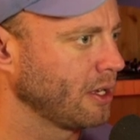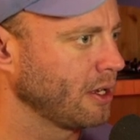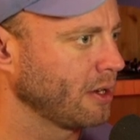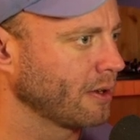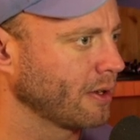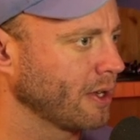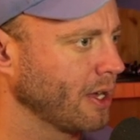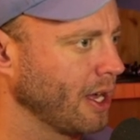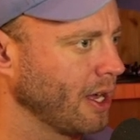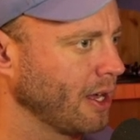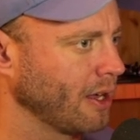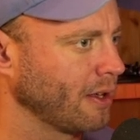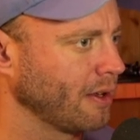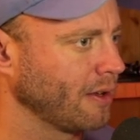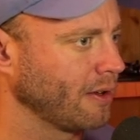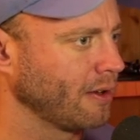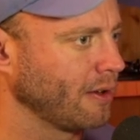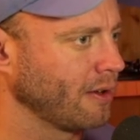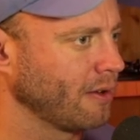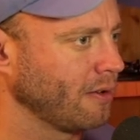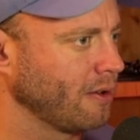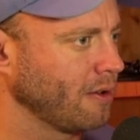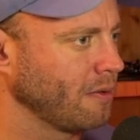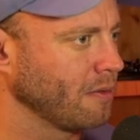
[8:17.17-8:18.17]
Okay,
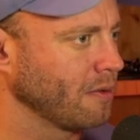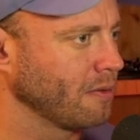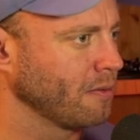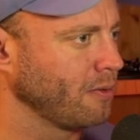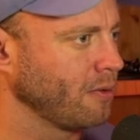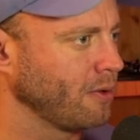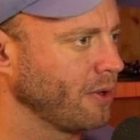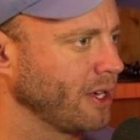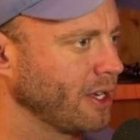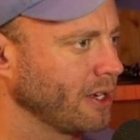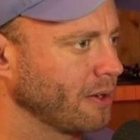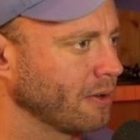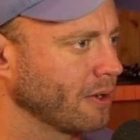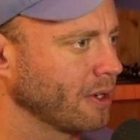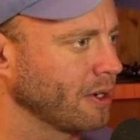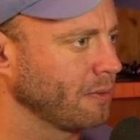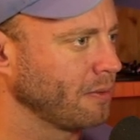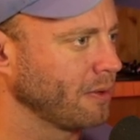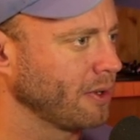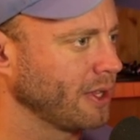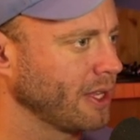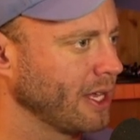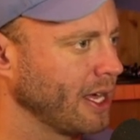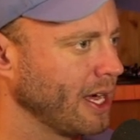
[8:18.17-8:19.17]
one more point. We're going
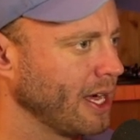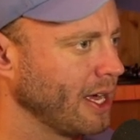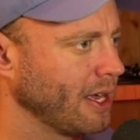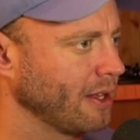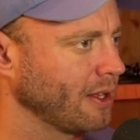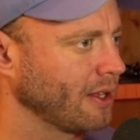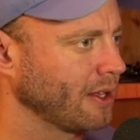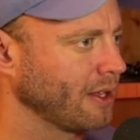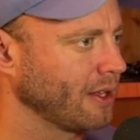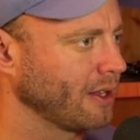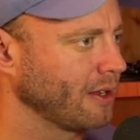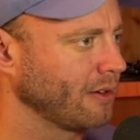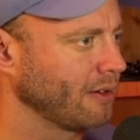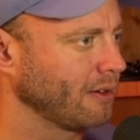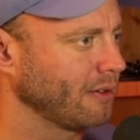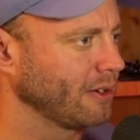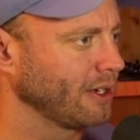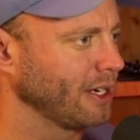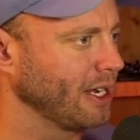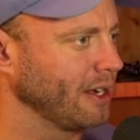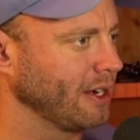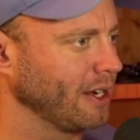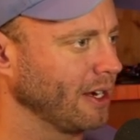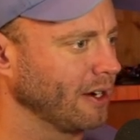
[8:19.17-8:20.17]
to put that
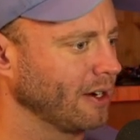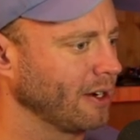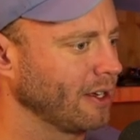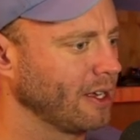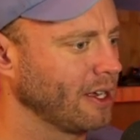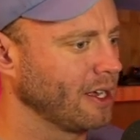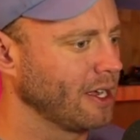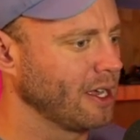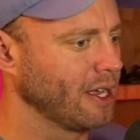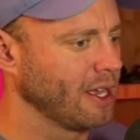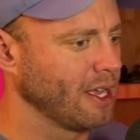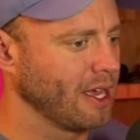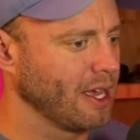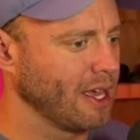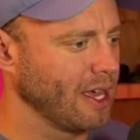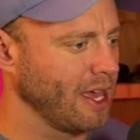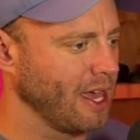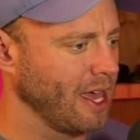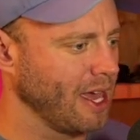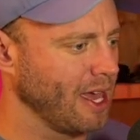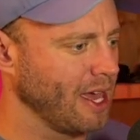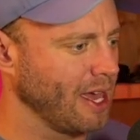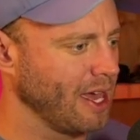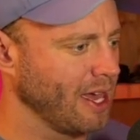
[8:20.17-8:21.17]
down here.
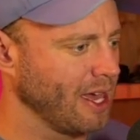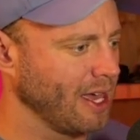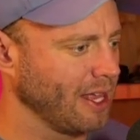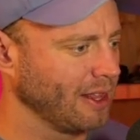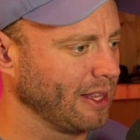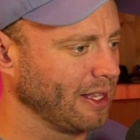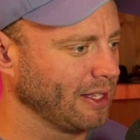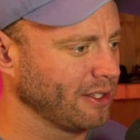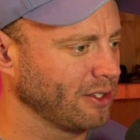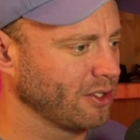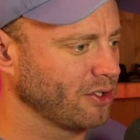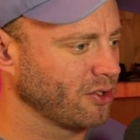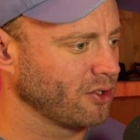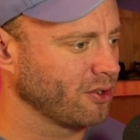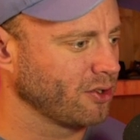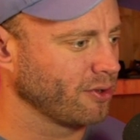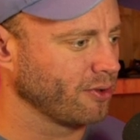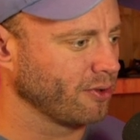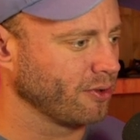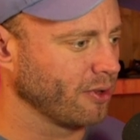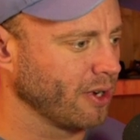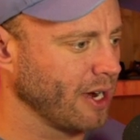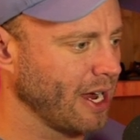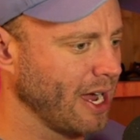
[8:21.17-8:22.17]
And let's
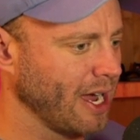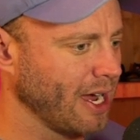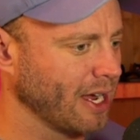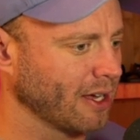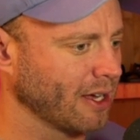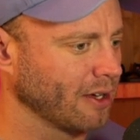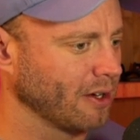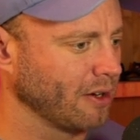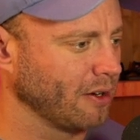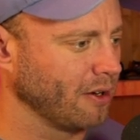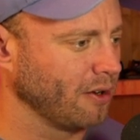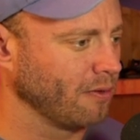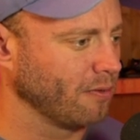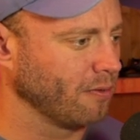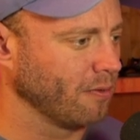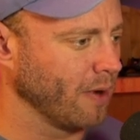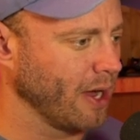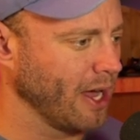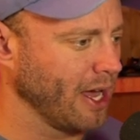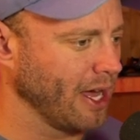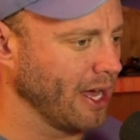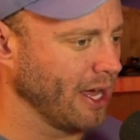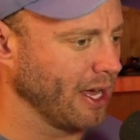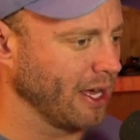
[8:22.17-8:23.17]
track
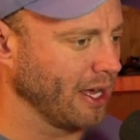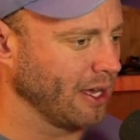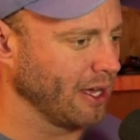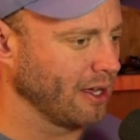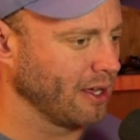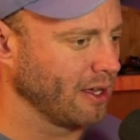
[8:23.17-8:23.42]
away.